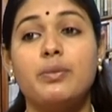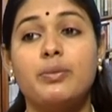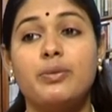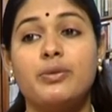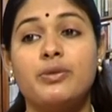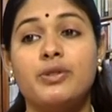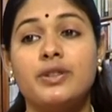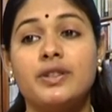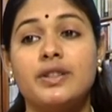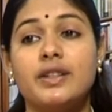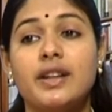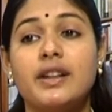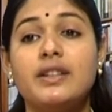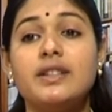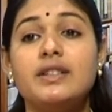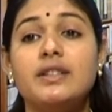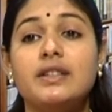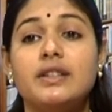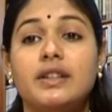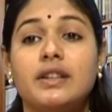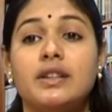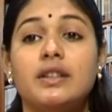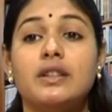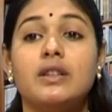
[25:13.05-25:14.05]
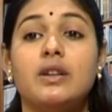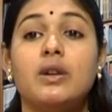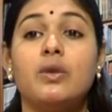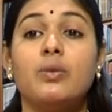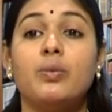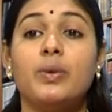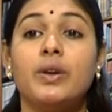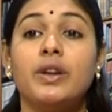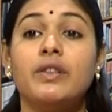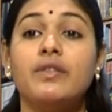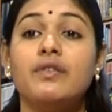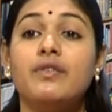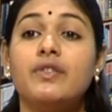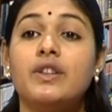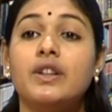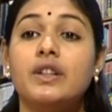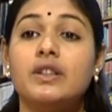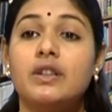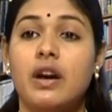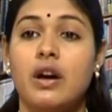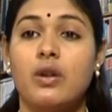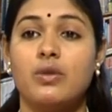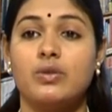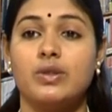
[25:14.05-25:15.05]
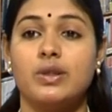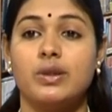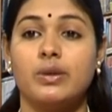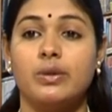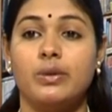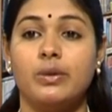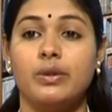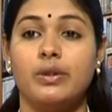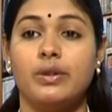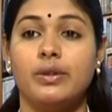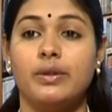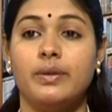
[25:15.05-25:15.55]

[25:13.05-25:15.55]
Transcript: present in the Wingfield household.